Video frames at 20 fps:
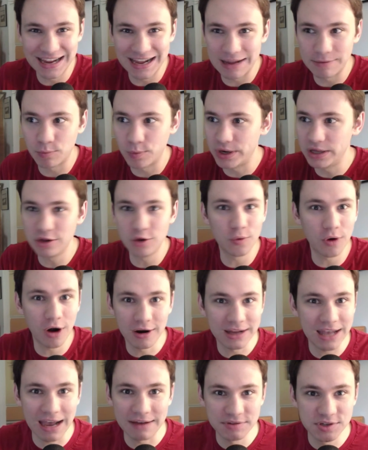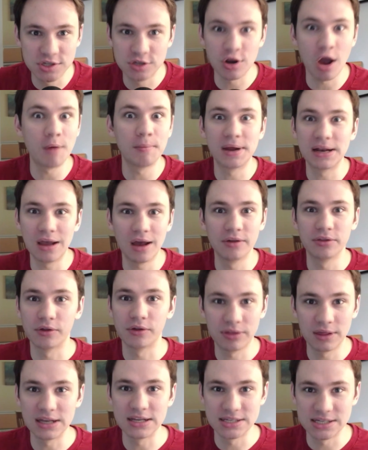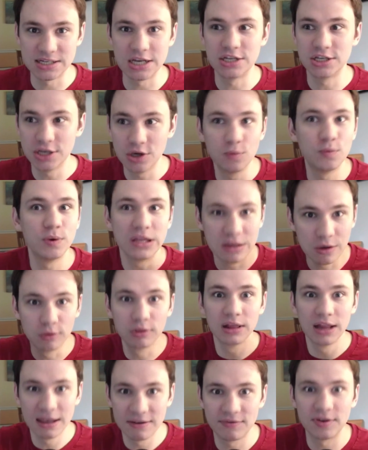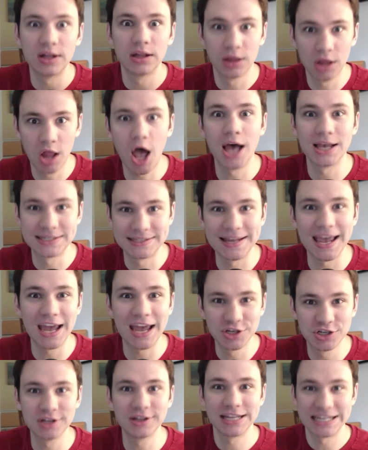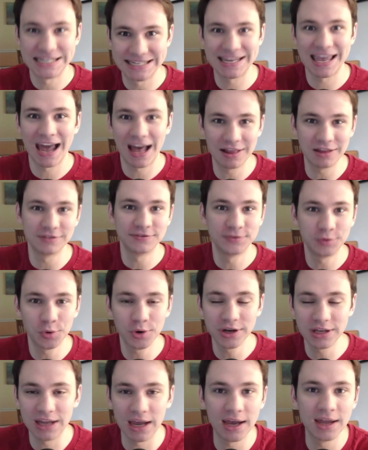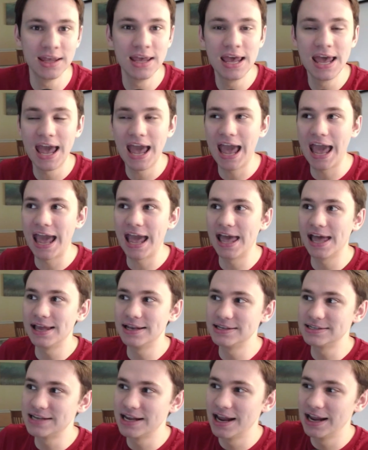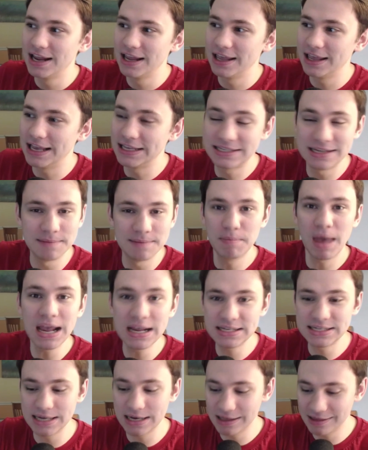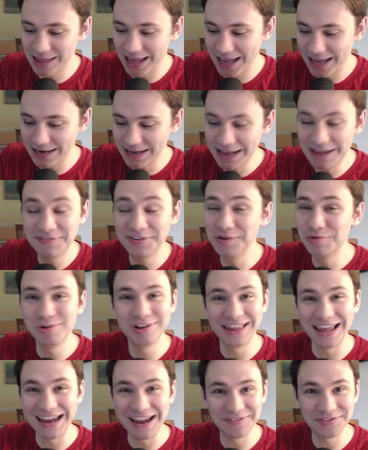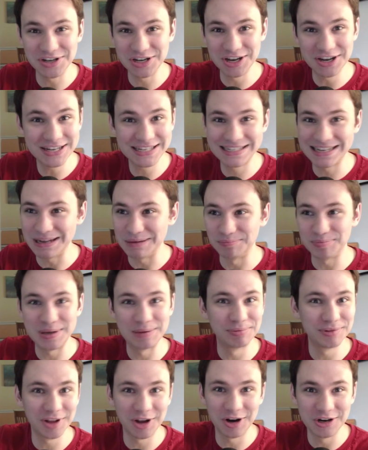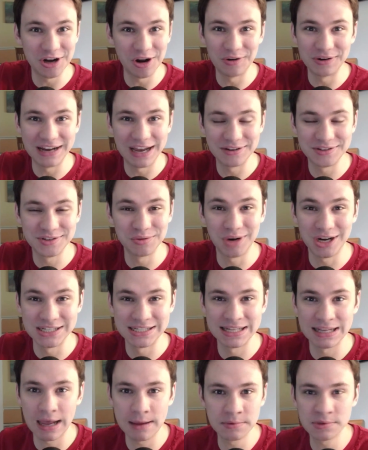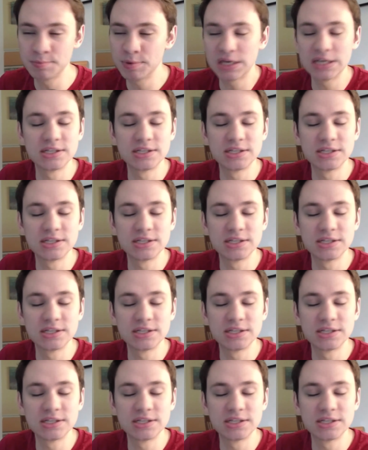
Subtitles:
when you already have so many other things to do when you live in Los Angeles, California. And it's amazing that even when they have a good team, people aren't going out to watch the games because